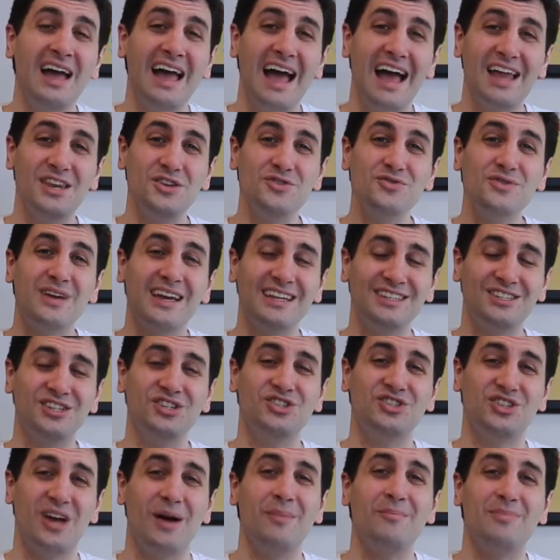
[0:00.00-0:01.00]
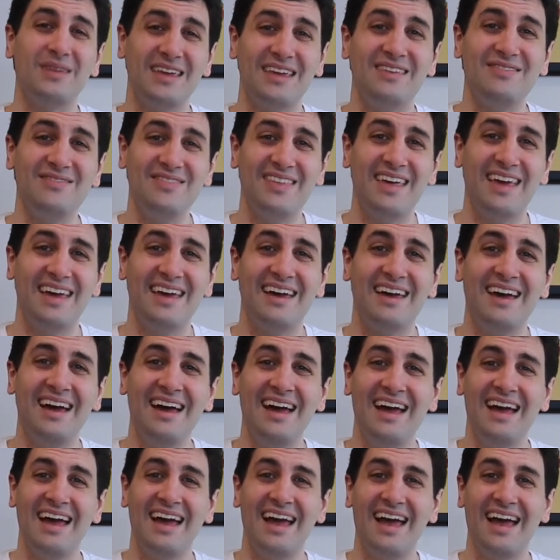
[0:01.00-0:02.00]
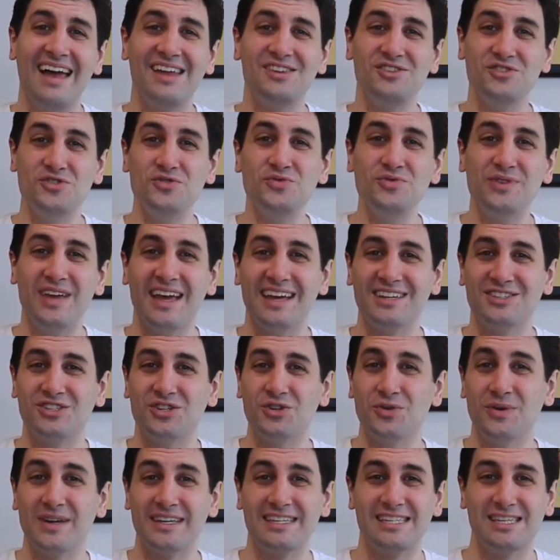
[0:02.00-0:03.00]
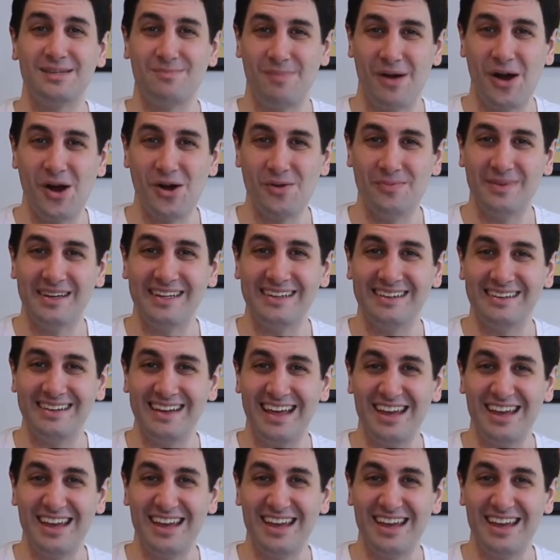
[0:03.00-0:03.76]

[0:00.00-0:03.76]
and you get to jump in there and you get to experiment